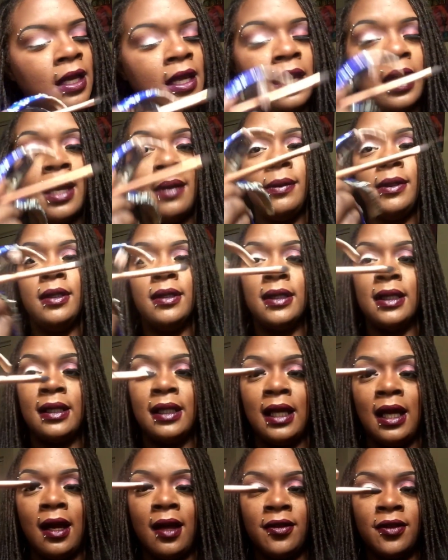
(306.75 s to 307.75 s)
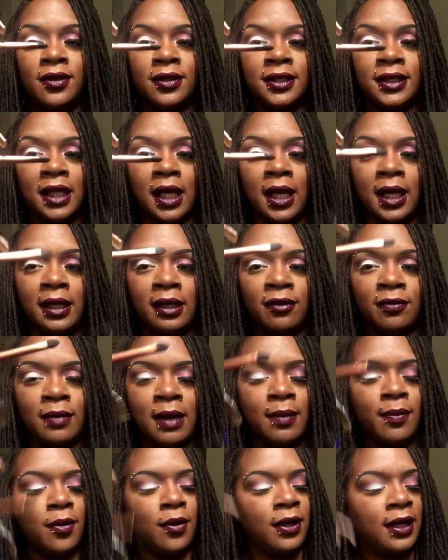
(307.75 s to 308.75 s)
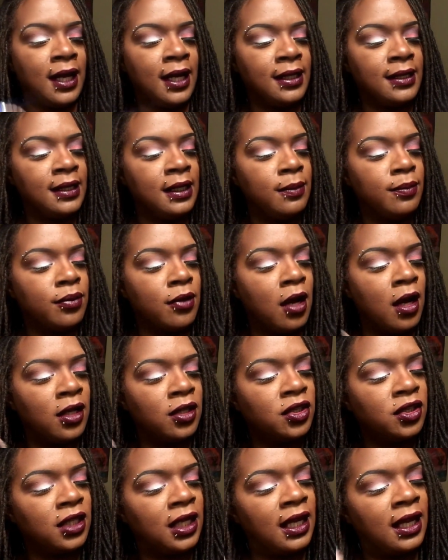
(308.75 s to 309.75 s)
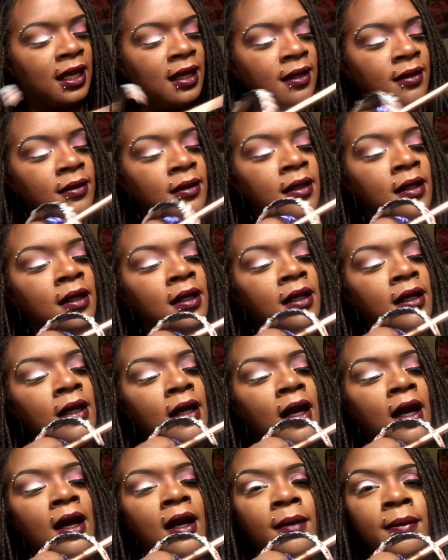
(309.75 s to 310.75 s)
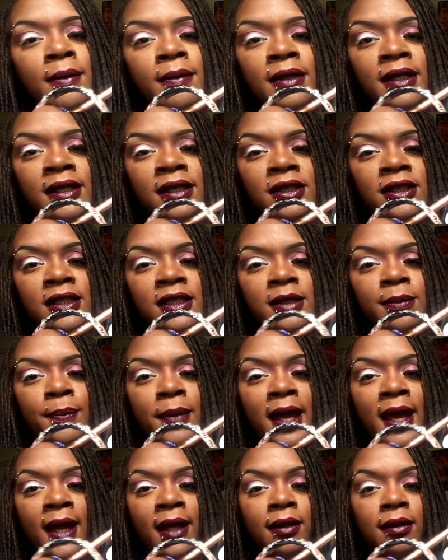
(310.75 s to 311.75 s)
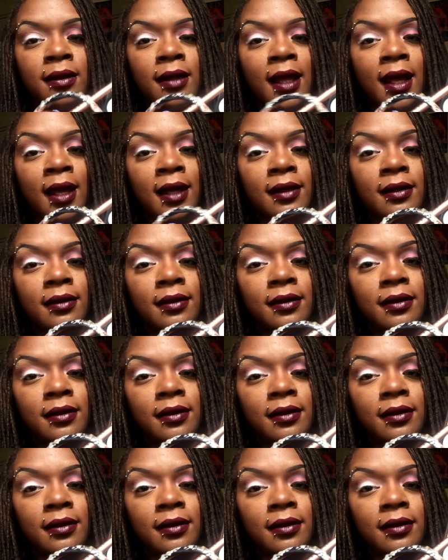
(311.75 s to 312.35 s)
I'm using the other side of my Borghese brush, and I'm going to just pat that,